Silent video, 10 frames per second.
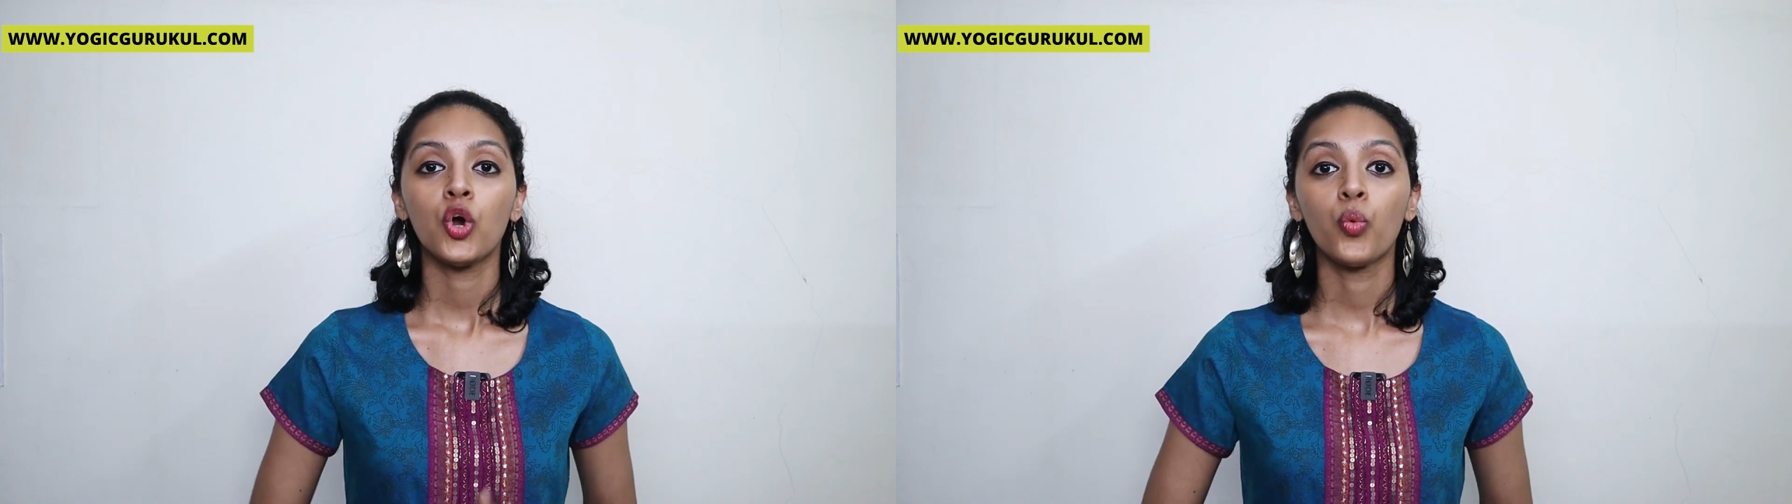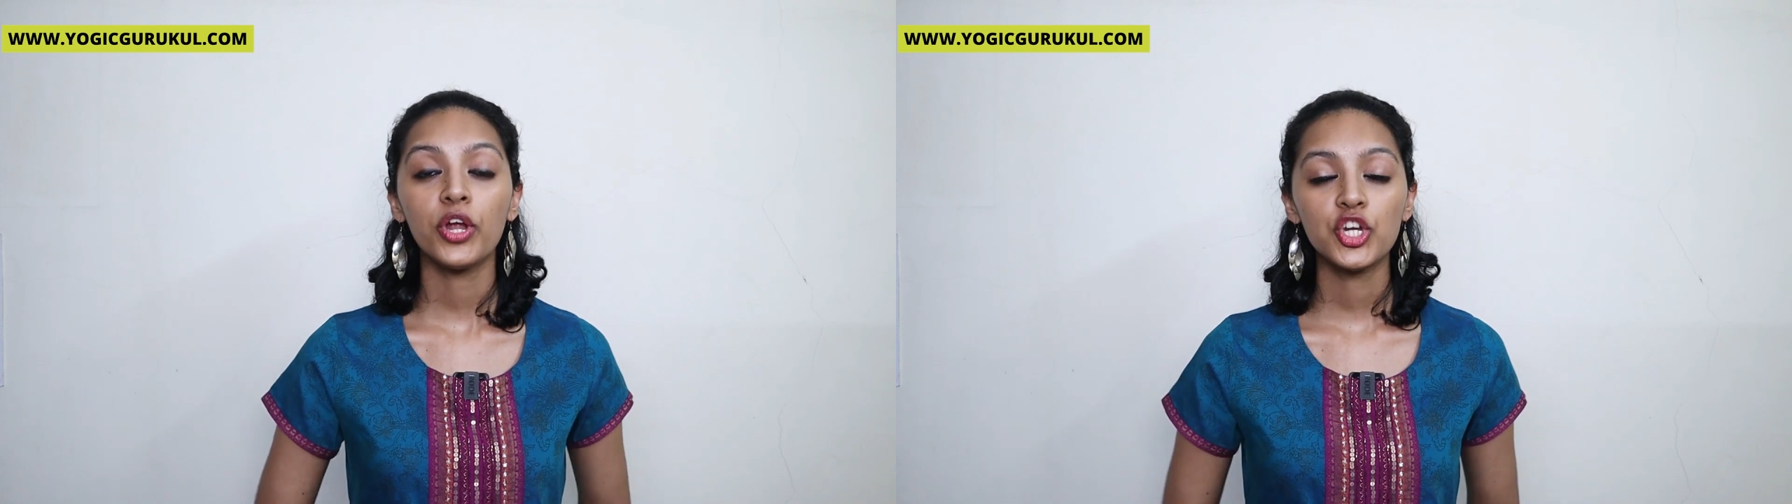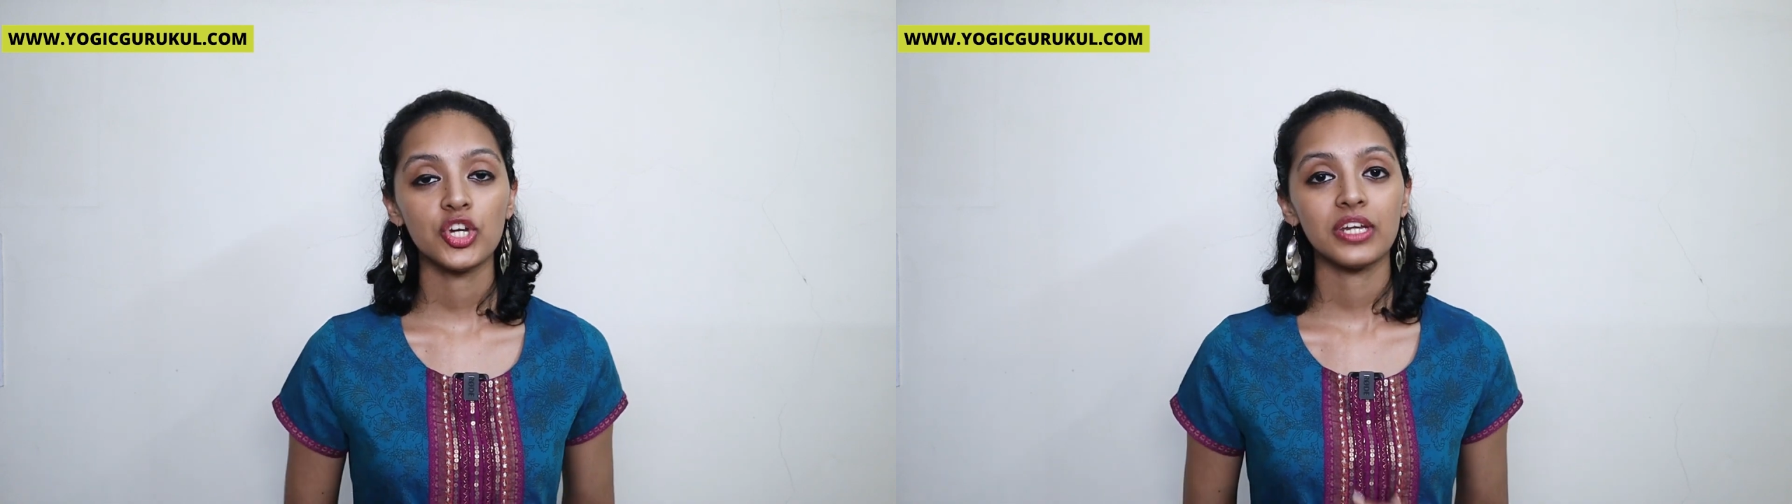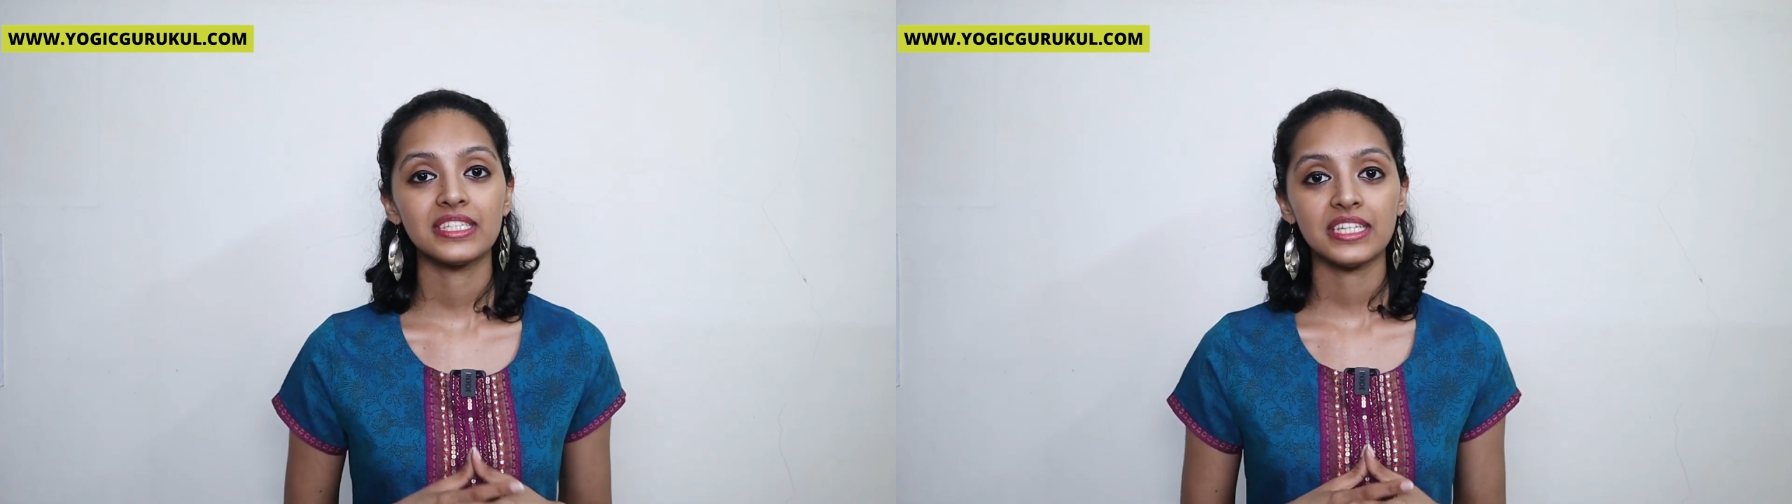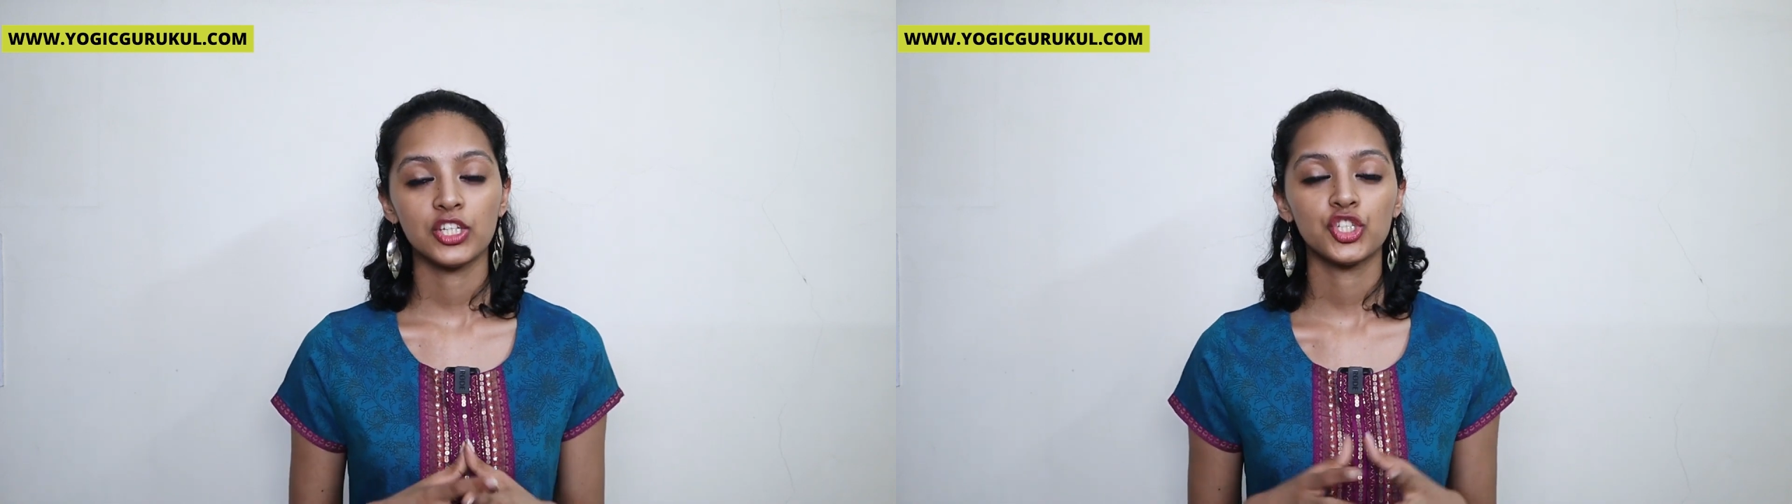which
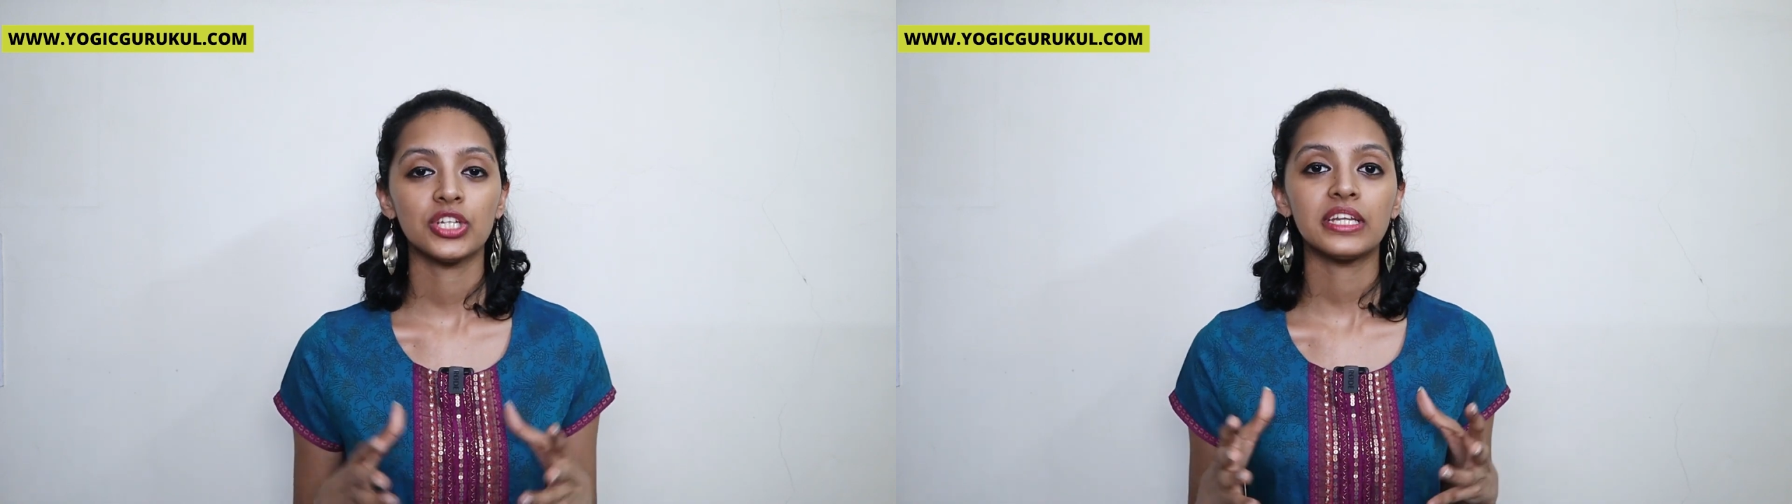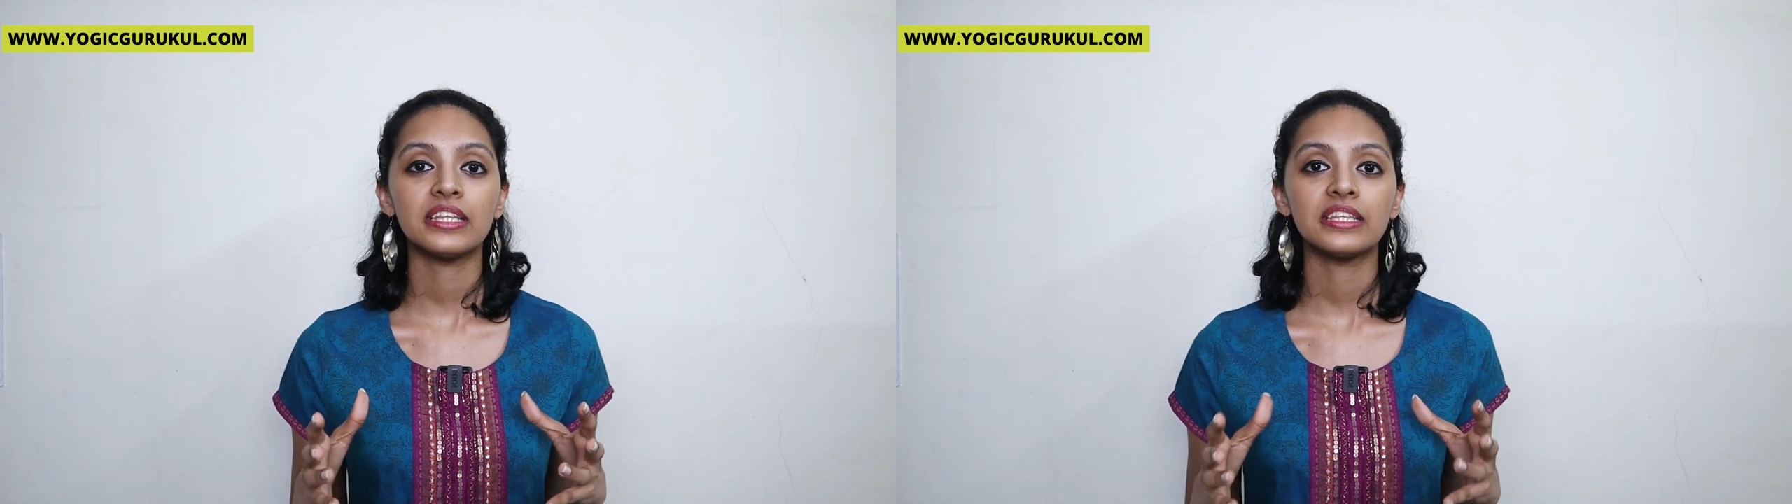essentially